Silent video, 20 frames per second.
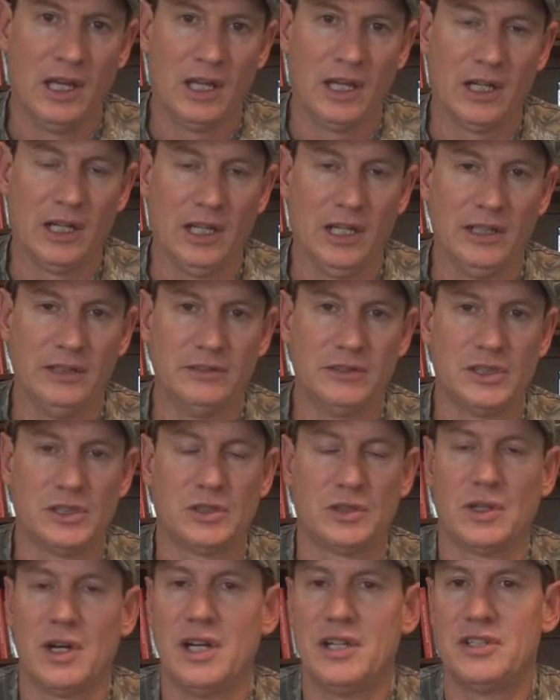And it leaves you
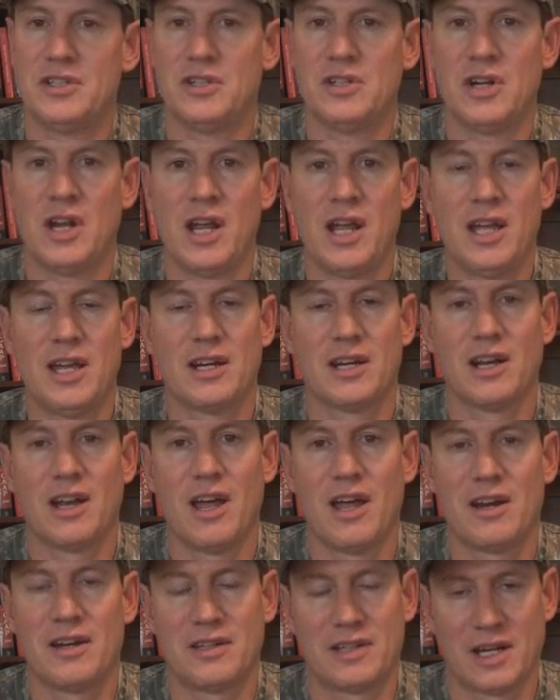scratching your head a
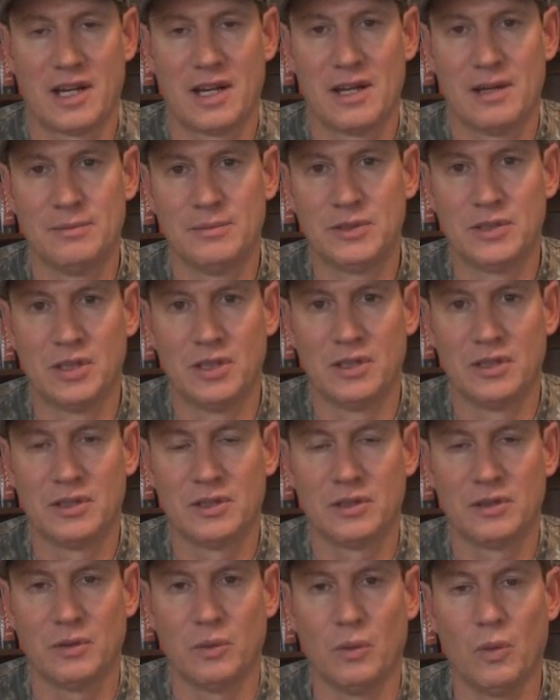lot of times
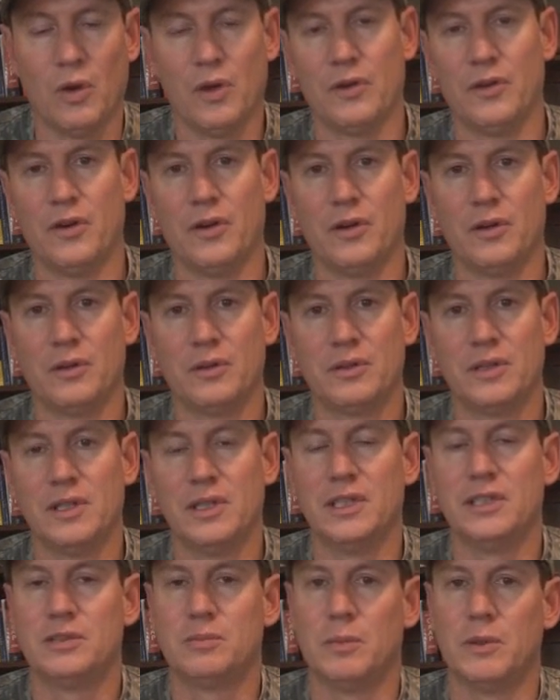wondering,
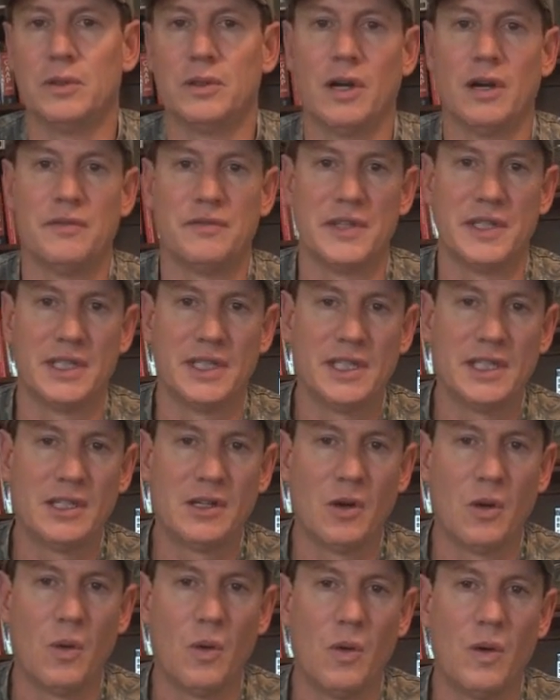did they spook off the
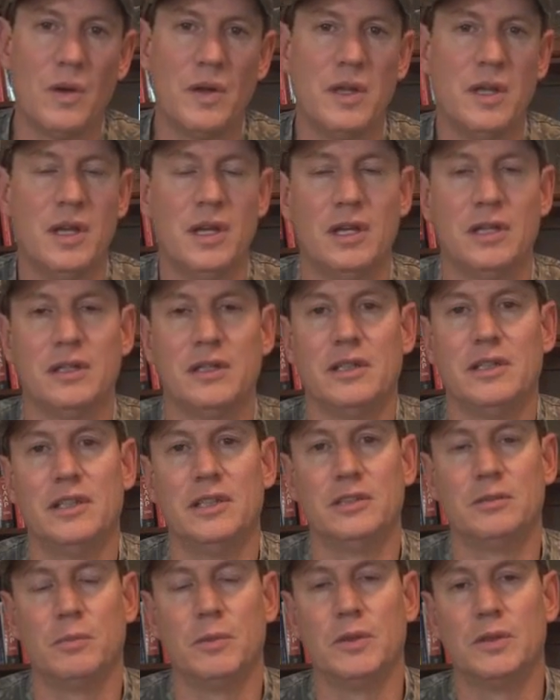decoy? Did
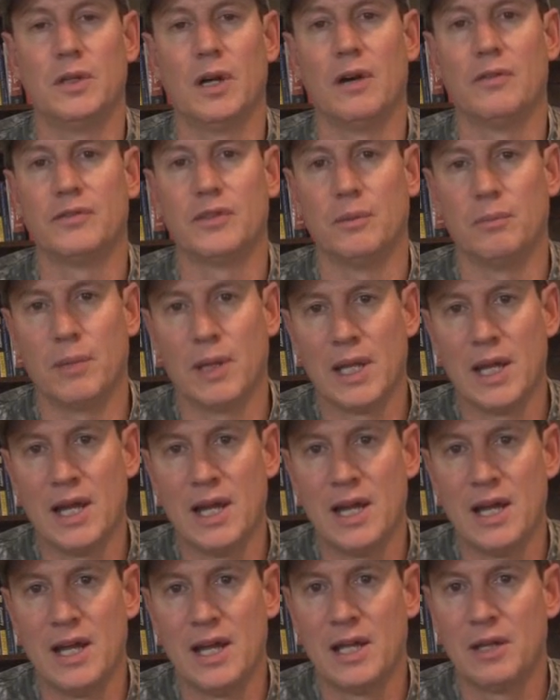they spook off the
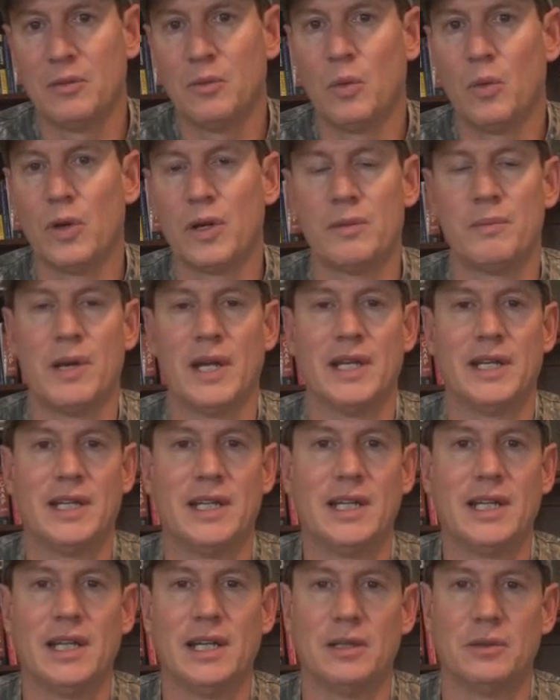blind? What am I
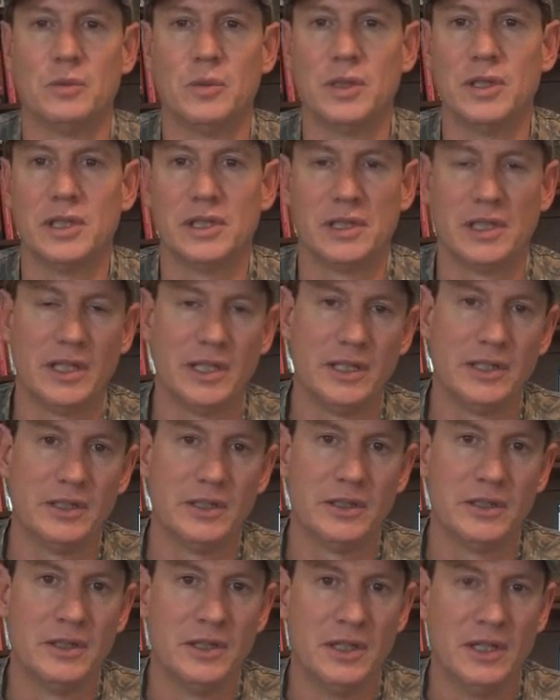dealing with
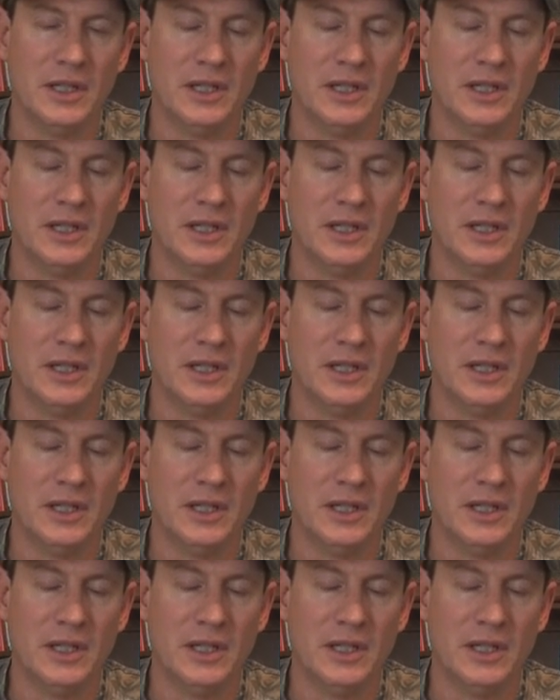here?